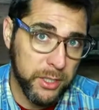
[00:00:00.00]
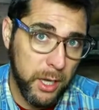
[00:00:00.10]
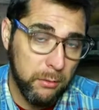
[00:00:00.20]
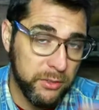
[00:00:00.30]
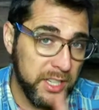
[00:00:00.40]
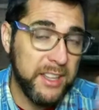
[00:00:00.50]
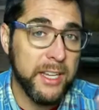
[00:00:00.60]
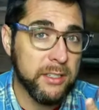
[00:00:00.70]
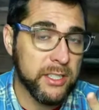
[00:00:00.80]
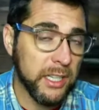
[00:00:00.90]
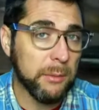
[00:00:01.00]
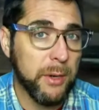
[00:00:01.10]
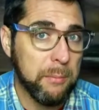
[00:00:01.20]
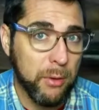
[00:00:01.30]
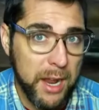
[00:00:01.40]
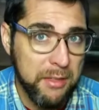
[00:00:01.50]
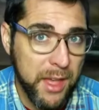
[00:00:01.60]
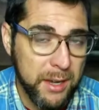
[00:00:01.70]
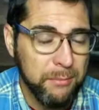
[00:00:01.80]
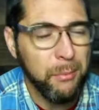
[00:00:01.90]
years ago. Did they celebrate
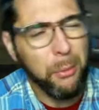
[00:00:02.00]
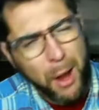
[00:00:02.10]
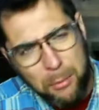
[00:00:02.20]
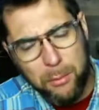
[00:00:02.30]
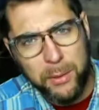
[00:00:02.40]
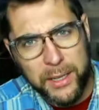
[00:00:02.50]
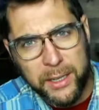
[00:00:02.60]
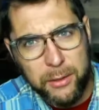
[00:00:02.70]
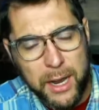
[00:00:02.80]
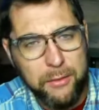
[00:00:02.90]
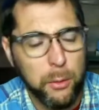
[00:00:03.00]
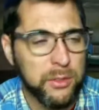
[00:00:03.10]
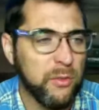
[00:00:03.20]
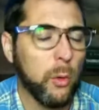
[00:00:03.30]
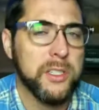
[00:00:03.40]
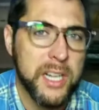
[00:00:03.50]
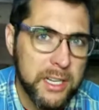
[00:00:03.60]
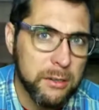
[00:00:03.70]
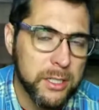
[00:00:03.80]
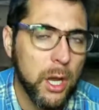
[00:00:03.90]
Pride then? Probably, right? If it was
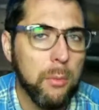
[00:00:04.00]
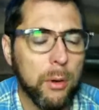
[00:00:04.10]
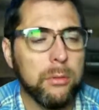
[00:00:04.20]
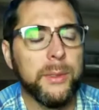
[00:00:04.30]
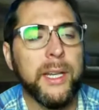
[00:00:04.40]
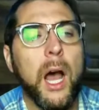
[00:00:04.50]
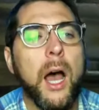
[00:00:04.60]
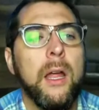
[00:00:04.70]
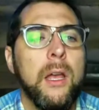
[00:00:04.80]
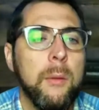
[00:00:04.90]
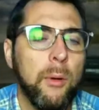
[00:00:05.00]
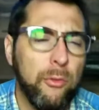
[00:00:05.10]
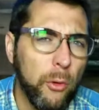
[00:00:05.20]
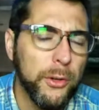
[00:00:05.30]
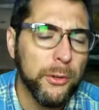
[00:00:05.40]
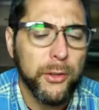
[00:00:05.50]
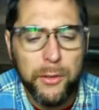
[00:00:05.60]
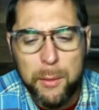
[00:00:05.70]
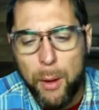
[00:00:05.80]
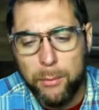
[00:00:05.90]
14 years ago, probably not. But 4
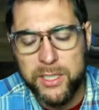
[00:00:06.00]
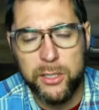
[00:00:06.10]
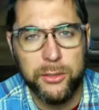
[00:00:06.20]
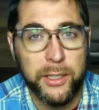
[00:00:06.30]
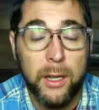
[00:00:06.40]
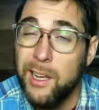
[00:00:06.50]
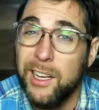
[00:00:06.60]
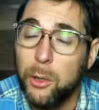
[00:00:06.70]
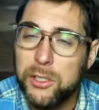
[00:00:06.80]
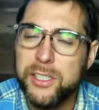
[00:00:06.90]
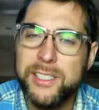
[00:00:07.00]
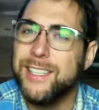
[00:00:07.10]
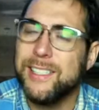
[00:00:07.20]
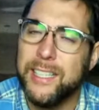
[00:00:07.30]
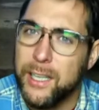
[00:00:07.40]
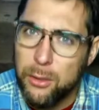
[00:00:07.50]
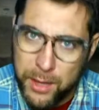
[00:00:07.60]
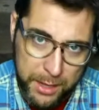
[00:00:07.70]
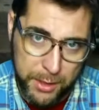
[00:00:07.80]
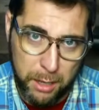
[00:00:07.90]
years ago, they probably still did. Question is, does he
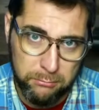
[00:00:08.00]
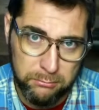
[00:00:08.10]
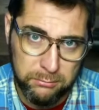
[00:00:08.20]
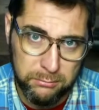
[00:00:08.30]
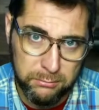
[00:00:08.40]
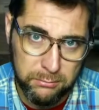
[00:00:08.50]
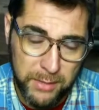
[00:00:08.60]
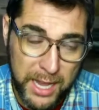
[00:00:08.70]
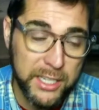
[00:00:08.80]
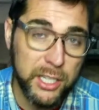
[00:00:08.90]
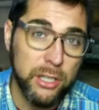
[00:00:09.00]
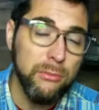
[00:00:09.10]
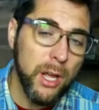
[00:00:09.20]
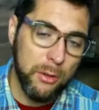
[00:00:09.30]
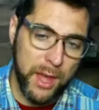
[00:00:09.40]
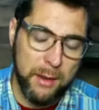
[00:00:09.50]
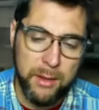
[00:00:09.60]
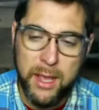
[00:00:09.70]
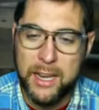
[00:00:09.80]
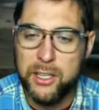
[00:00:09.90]
know that though? And do you know
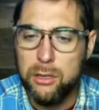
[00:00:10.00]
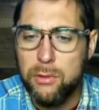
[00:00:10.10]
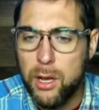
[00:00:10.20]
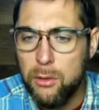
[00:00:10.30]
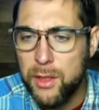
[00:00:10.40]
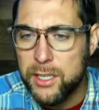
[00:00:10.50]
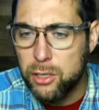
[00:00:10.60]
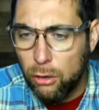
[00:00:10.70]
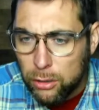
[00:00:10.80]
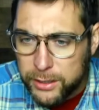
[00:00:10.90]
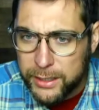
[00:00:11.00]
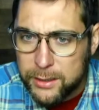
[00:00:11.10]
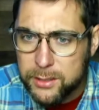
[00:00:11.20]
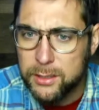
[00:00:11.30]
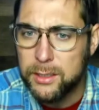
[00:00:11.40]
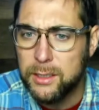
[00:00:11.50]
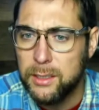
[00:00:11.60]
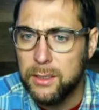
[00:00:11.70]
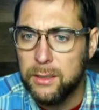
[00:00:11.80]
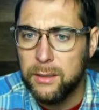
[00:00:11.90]
that? And do you know that Target
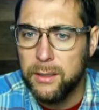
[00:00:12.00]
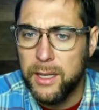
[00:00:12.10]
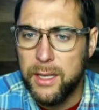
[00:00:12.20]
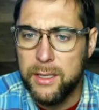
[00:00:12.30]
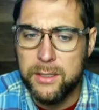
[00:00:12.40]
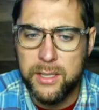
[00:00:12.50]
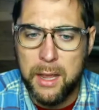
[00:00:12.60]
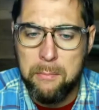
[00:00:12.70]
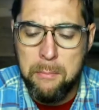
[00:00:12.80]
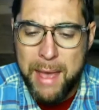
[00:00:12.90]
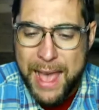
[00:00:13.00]
is a